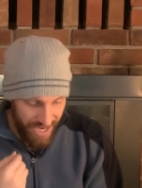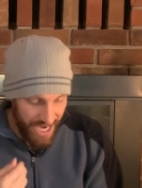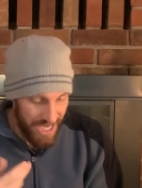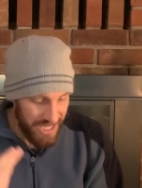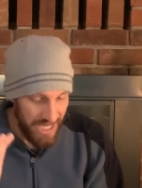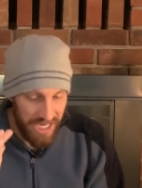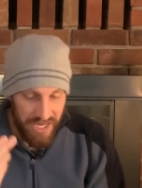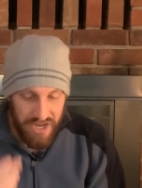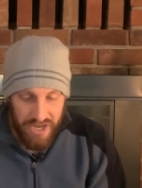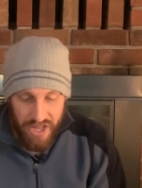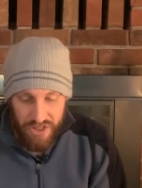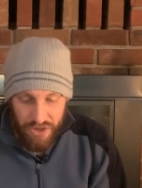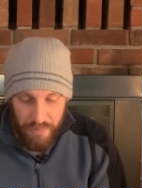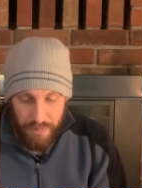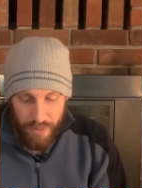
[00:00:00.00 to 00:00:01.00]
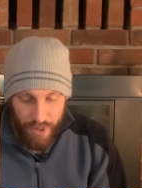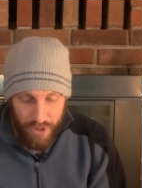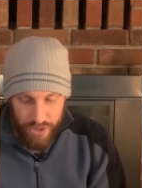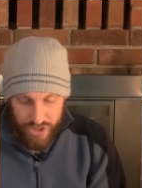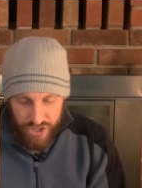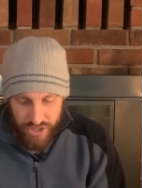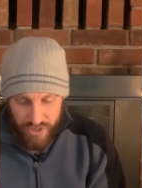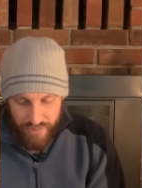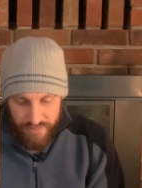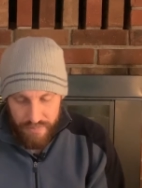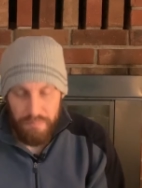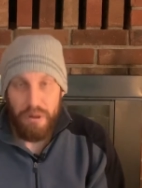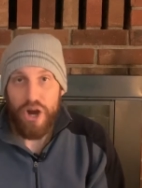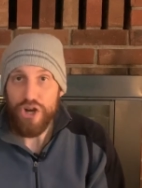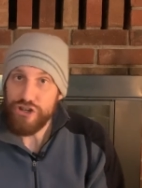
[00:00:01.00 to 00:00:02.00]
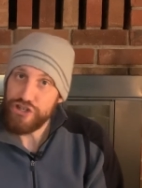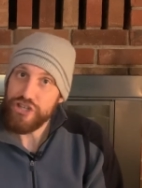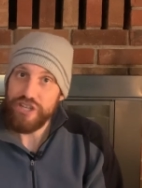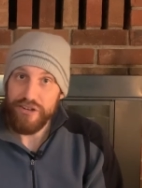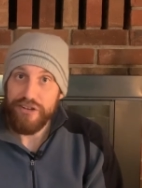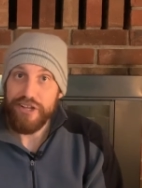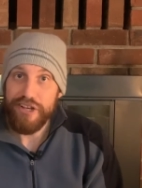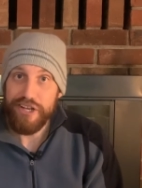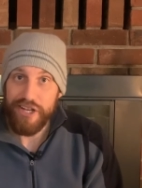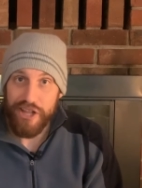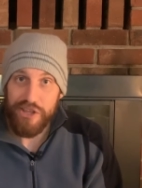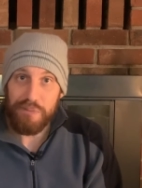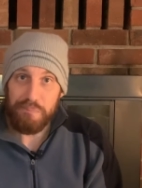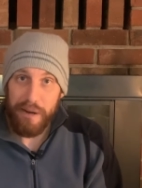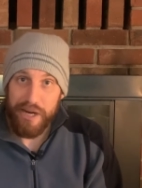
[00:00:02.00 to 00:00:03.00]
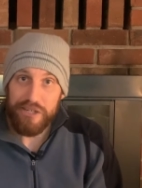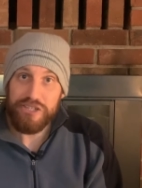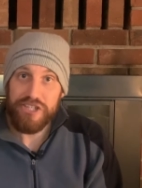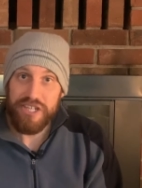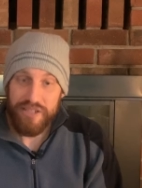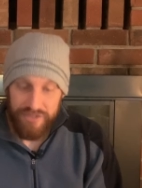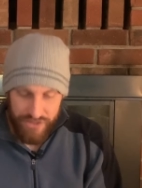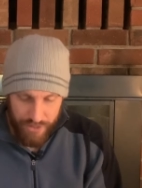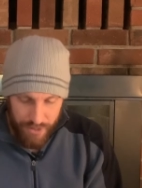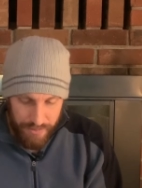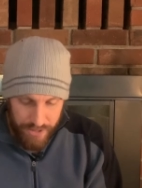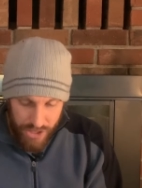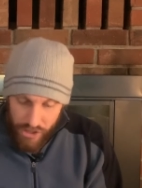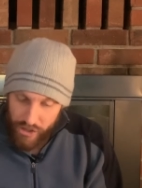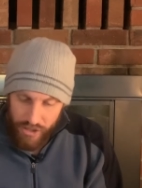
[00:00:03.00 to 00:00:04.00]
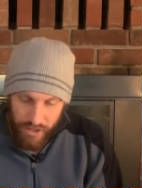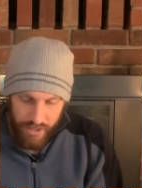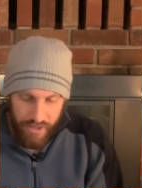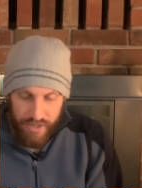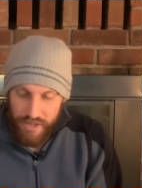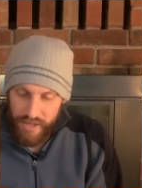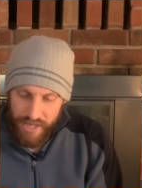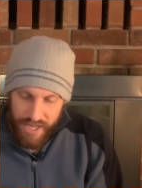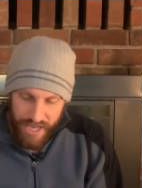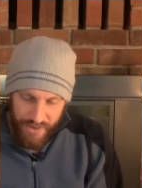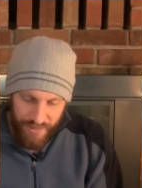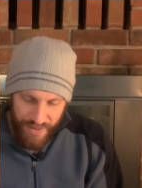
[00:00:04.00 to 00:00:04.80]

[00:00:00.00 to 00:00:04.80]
And then in another portion of portion, in another portion of Scripture, uh,